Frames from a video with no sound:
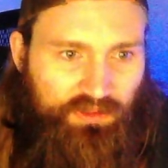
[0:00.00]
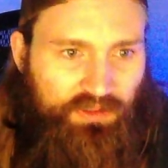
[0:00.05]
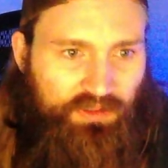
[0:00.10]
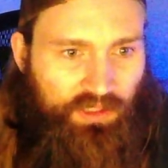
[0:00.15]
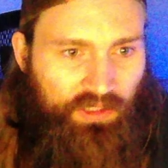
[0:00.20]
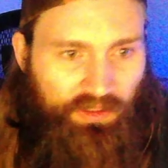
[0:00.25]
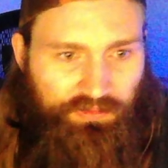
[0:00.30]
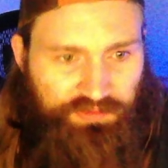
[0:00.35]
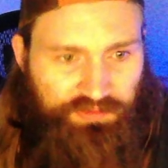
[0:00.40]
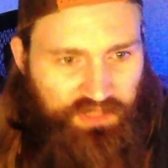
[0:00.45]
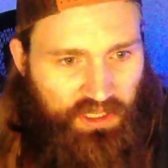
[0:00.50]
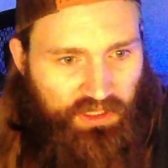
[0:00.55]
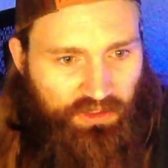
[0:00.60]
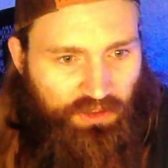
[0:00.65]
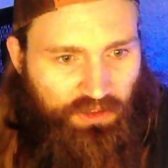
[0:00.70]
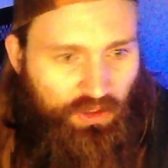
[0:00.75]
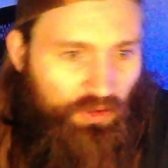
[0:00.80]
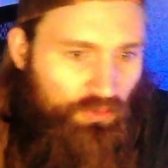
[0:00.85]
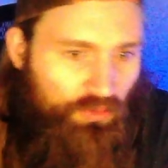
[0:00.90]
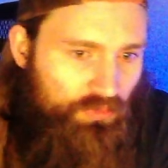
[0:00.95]
He was 8 and
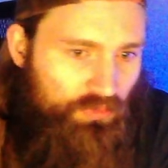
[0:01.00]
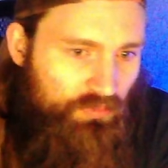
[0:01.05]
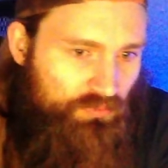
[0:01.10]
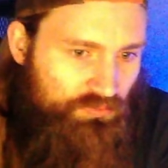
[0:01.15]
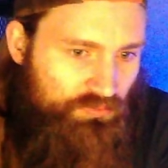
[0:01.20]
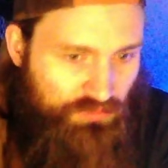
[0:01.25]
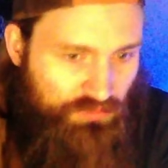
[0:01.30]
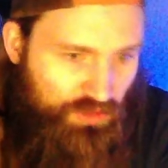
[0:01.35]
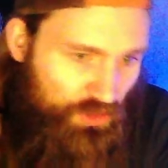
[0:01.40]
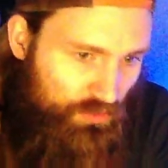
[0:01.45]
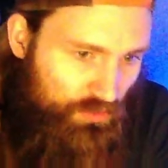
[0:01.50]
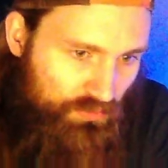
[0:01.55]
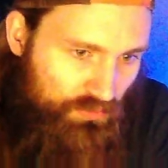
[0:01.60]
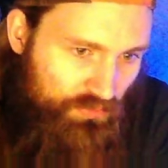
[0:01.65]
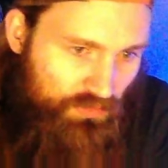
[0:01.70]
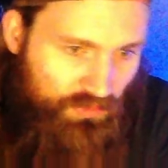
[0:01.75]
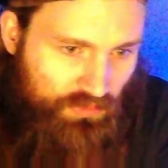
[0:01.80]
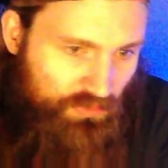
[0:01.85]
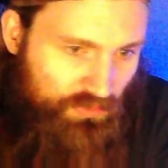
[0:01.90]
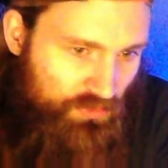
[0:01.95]
0. So,
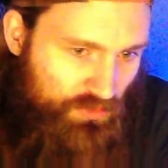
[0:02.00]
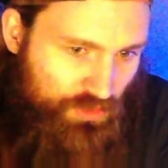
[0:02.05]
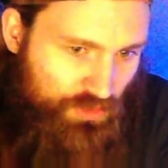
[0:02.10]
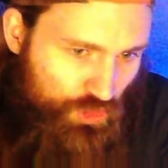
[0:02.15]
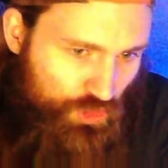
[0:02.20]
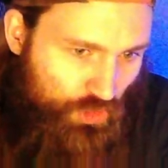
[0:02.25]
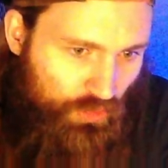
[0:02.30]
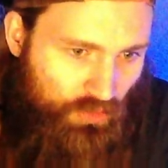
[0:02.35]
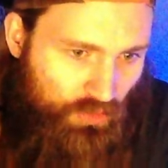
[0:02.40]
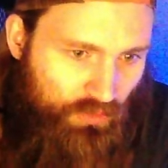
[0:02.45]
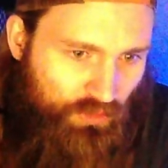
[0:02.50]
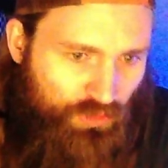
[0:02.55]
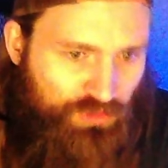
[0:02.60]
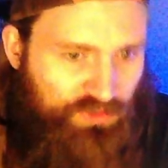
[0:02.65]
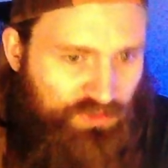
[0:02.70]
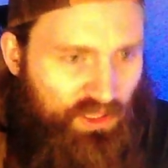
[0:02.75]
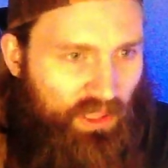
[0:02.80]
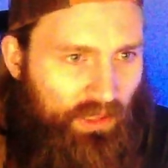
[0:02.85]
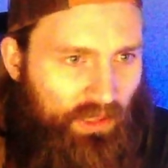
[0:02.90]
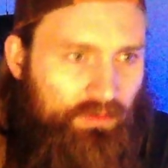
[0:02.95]
sure, there's
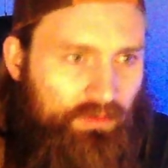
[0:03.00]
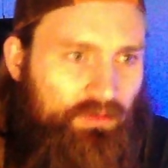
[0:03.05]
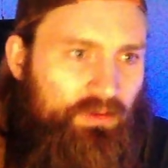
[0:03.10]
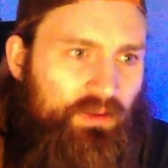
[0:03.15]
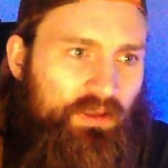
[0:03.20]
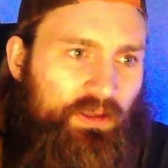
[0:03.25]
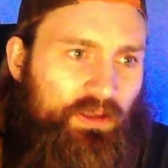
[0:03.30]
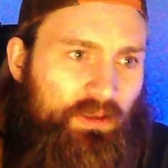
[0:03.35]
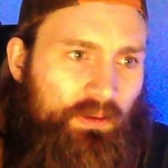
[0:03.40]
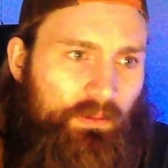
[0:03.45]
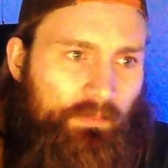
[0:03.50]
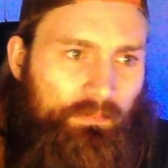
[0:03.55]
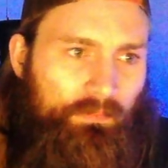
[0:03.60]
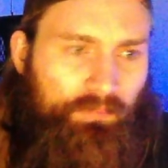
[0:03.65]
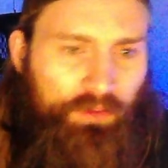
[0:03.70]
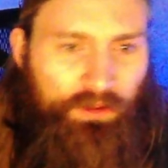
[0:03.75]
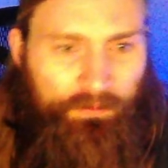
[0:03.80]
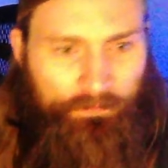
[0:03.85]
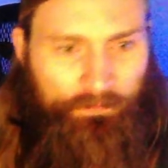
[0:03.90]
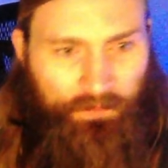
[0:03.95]
that.
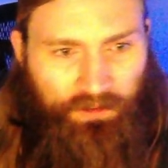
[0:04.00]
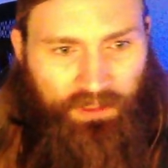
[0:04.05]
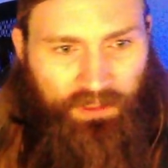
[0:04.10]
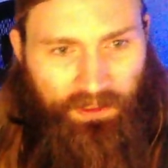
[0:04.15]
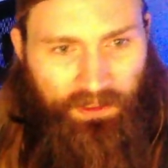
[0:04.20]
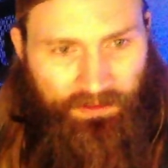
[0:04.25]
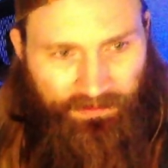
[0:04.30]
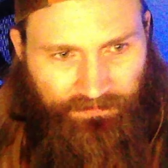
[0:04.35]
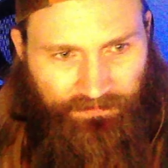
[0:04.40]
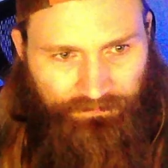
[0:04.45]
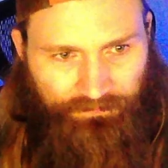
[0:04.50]
But again,